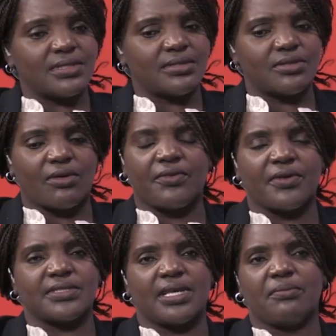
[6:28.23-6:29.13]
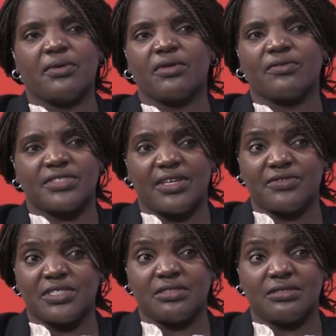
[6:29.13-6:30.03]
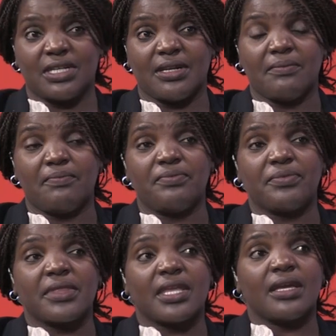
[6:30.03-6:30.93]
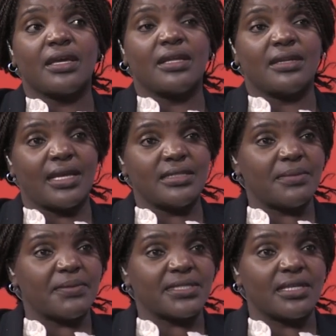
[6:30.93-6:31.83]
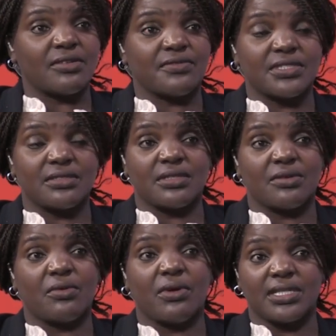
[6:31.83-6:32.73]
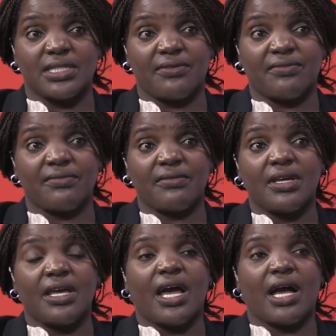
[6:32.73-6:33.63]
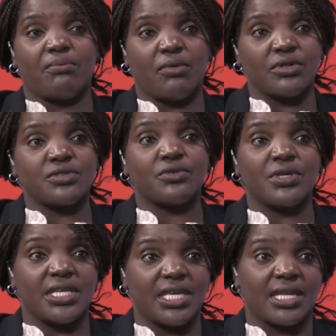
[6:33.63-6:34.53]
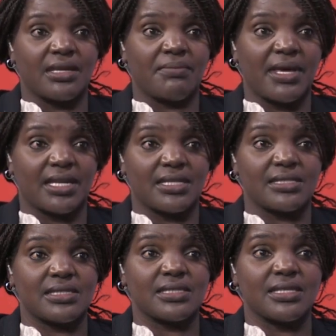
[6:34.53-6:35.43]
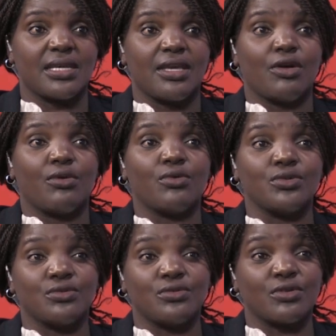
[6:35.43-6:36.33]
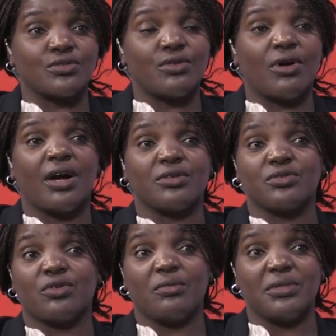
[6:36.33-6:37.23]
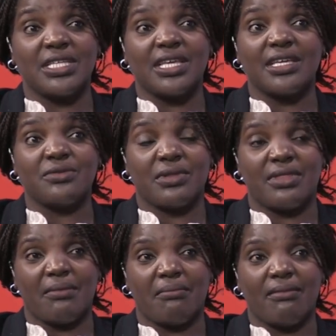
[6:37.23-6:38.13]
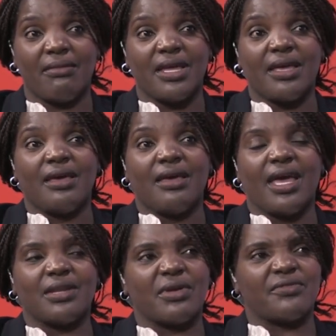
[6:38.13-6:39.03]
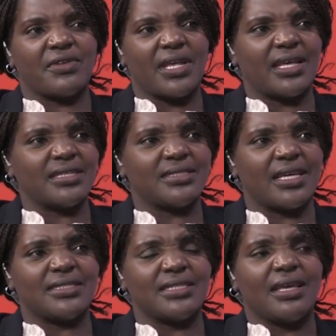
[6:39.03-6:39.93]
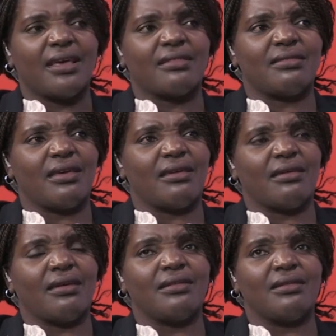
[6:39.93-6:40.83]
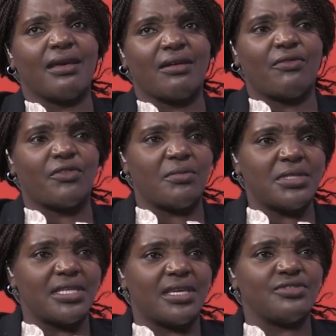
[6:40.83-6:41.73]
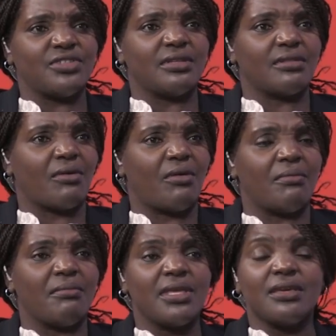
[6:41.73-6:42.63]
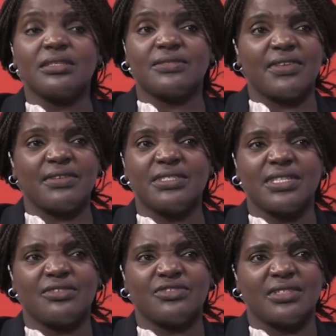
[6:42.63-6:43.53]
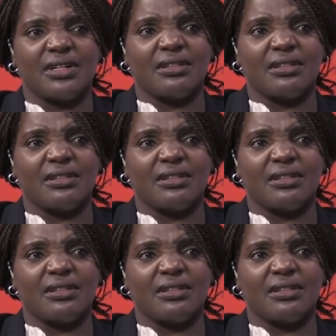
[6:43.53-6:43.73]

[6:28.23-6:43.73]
Talk, for example, of deaf children. 90% of children who are deaf are born to hearing parents who do not know how to communicate with them. And we've realized that the lack of communication in the home is very intentional.